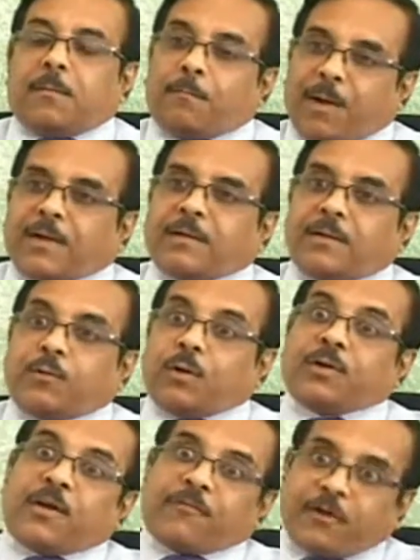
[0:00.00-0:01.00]
But you
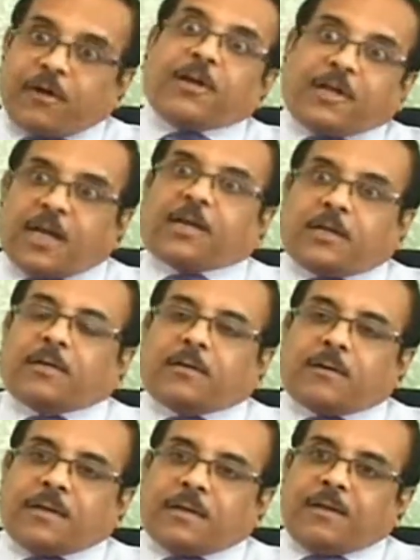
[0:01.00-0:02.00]
can definitely detect it
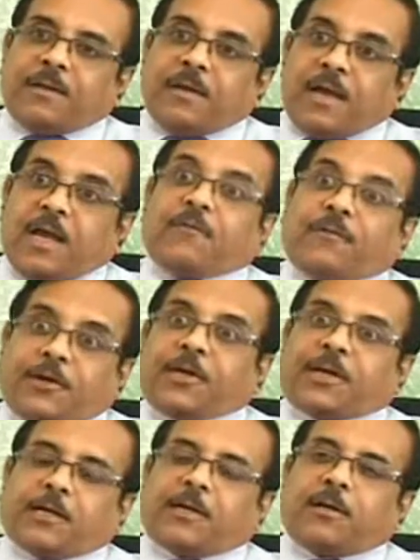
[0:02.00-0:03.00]
early. And if you
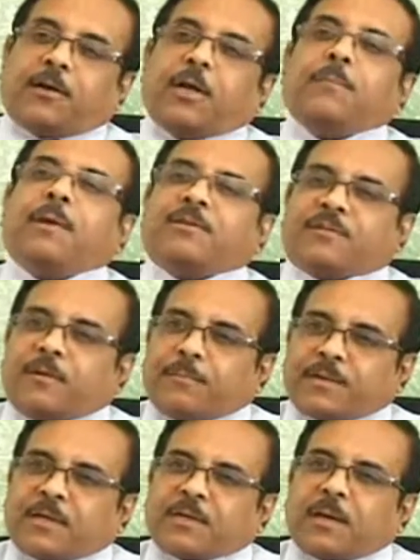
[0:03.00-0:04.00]
detect it early by
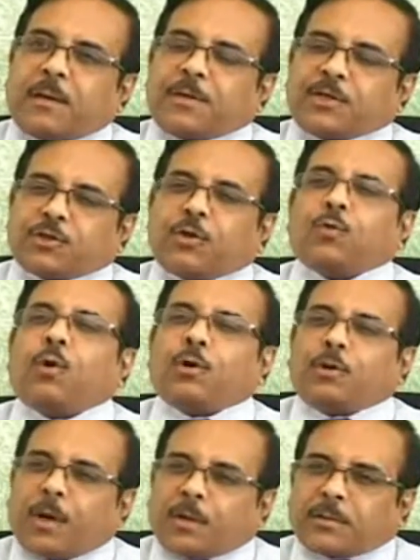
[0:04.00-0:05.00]
self-breast examination or going
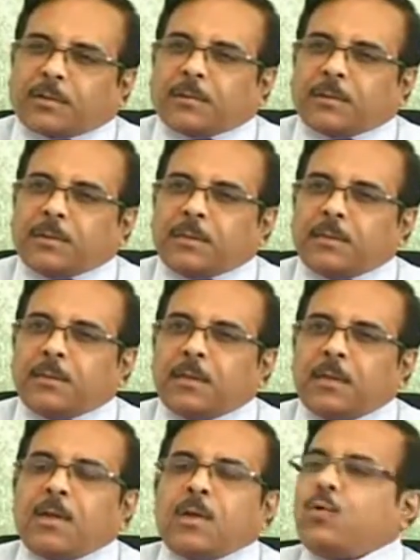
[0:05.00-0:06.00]
to doctor early,
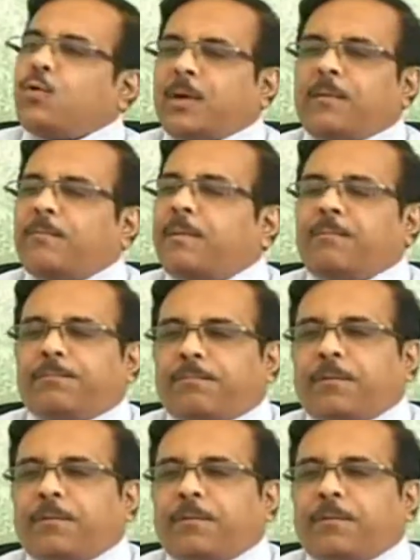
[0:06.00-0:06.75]
you can be,